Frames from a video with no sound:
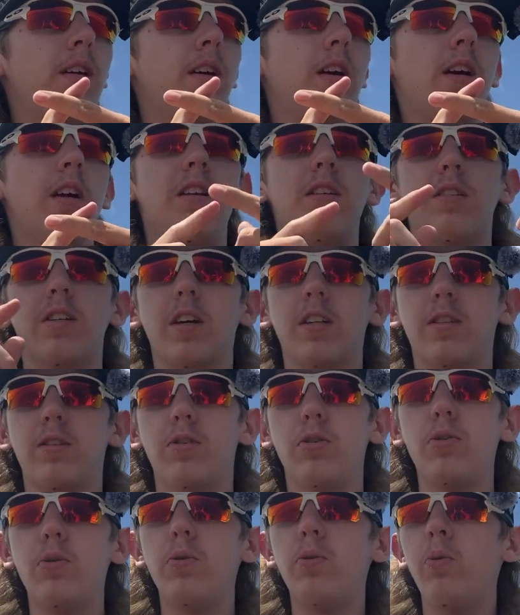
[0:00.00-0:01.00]
and he's got
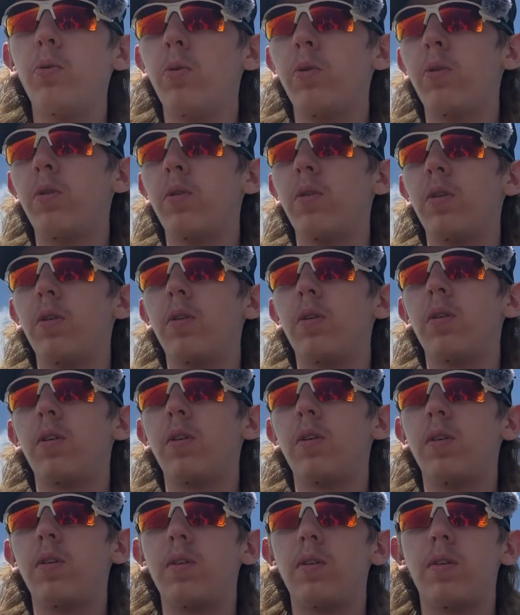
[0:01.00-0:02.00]
2
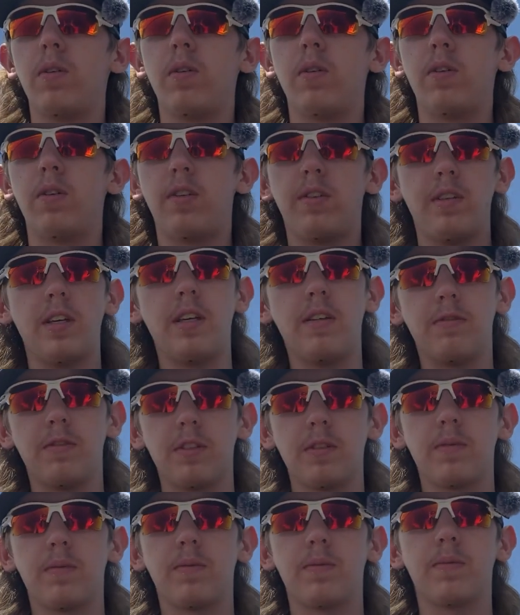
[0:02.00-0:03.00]

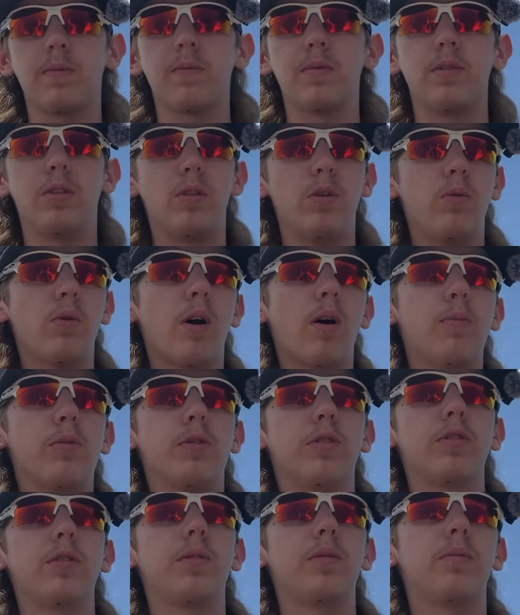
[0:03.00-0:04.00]
thieves, 2 robbers
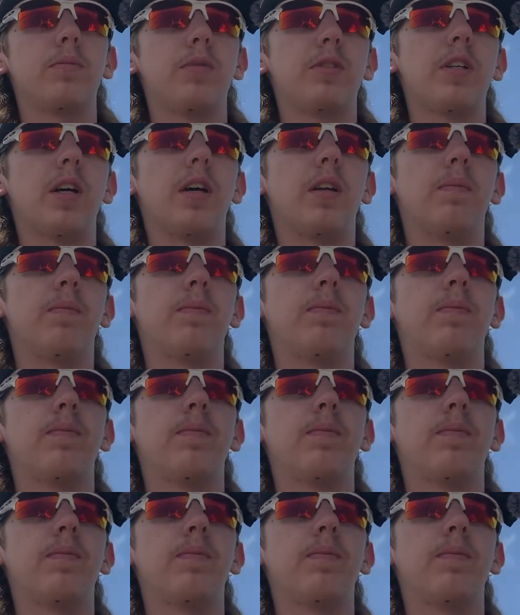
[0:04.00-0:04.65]
beside him.